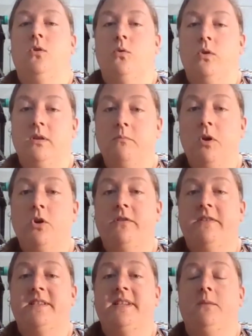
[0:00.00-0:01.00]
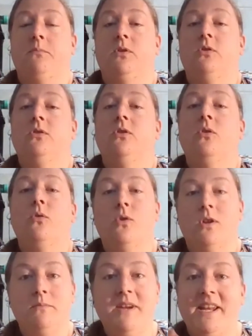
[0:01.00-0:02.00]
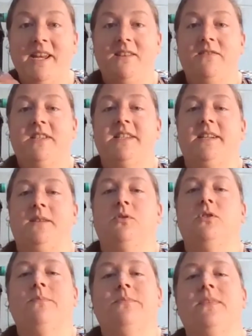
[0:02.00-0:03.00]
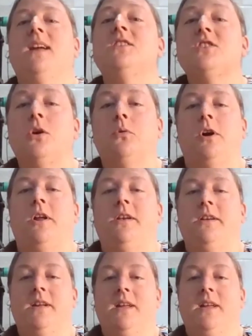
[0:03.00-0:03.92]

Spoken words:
or the mode of the sample, or the median of the sample, and so on.